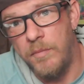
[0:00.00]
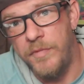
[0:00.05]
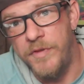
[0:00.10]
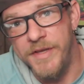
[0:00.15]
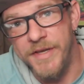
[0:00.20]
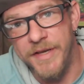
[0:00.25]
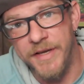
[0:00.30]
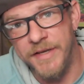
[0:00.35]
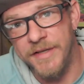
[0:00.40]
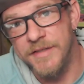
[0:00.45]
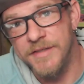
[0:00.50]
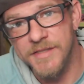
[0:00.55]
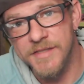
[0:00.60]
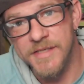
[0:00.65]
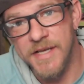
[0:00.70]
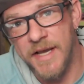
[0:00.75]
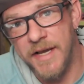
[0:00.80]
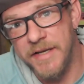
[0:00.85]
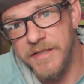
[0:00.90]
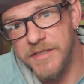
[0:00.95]
the
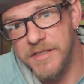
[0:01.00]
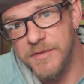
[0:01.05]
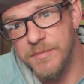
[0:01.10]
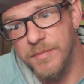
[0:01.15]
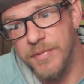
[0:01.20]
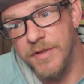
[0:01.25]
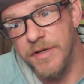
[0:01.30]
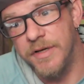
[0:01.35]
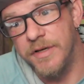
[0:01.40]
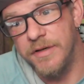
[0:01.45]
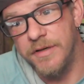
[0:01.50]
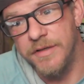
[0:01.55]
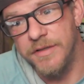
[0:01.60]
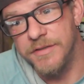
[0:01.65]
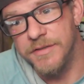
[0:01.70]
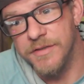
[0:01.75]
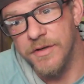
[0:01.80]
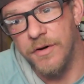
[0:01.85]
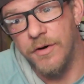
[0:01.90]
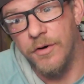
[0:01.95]
inside split
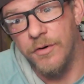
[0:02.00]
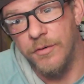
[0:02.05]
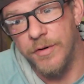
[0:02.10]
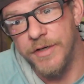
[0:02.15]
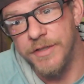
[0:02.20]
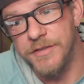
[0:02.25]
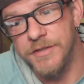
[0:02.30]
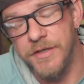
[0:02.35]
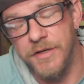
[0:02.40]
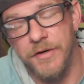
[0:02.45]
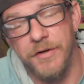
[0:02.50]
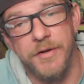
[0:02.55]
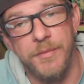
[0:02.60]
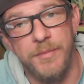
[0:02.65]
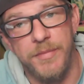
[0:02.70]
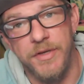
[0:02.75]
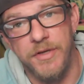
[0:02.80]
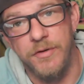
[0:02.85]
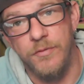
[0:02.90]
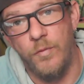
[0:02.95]
is always going to
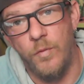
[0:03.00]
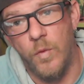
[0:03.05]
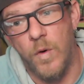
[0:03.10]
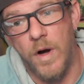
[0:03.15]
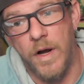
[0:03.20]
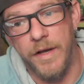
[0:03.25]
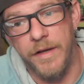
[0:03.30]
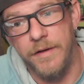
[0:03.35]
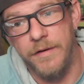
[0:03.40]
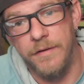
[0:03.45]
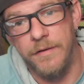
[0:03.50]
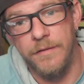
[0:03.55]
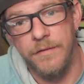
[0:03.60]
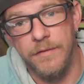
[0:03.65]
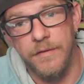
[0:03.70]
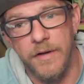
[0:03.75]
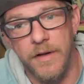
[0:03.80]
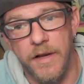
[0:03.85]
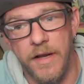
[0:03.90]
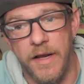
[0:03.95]
be white,
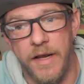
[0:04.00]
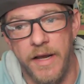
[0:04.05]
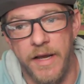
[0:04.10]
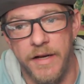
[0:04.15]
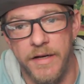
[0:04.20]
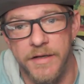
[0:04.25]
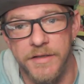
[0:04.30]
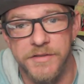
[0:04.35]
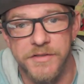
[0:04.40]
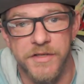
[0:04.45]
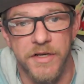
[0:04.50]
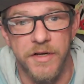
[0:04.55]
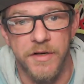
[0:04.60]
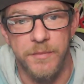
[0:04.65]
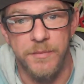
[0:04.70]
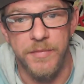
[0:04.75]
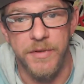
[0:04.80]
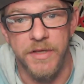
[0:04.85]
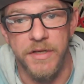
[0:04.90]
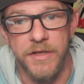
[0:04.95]
and it's going
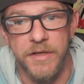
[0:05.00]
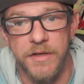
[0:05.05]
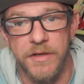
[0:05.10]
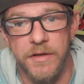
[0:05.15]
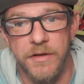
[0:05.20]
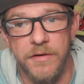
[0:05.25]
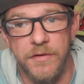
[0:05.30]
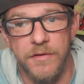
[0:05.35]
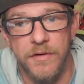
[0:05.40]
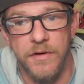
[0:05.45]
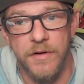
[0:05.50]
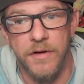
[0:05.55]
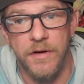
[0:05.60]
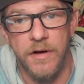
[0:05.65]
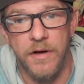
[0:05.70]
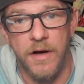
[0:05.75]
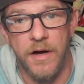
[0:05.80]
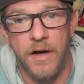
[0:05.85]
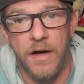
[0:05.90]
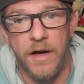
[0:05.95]
to be
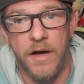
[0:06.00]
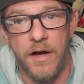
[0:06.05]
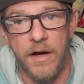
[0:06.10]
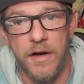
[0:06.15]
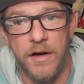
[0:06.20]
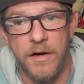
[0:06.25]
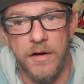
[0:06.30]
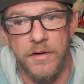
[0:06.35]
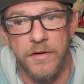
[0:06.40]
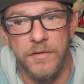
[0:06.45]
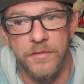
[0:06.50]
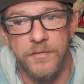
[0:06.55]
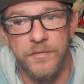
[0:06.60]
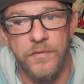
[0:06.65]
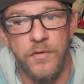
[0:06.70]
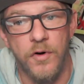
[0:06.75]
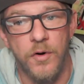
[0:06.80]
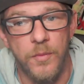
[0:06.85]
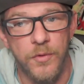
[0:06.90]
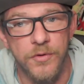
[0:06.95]

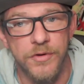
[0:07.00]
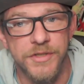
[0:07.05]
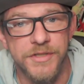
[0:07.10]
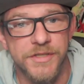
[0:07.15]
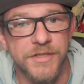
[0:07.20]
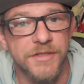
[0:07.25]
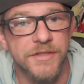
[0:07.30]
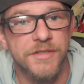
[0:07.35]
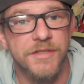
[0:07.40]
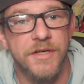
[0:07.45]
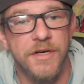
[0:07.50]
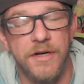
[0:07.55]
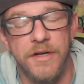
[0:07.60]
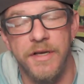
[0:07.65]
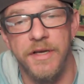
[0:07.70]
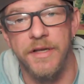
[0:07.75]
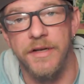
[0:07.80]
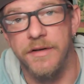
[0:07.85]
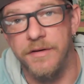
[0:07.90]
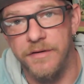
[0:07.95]
4 buoys
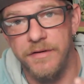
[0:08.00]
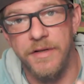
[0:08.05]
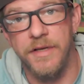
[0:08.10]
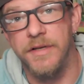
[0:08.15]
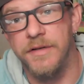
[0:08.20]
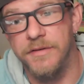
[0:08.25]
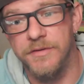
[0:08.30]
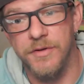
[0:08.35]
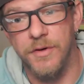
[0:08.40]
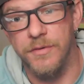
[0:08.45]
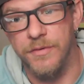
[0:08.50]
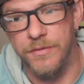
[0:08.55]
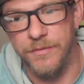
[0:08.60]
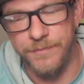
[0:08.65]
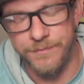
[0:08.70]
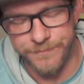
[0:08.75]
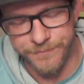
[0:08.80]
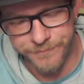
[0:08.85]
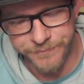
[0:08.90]
in total.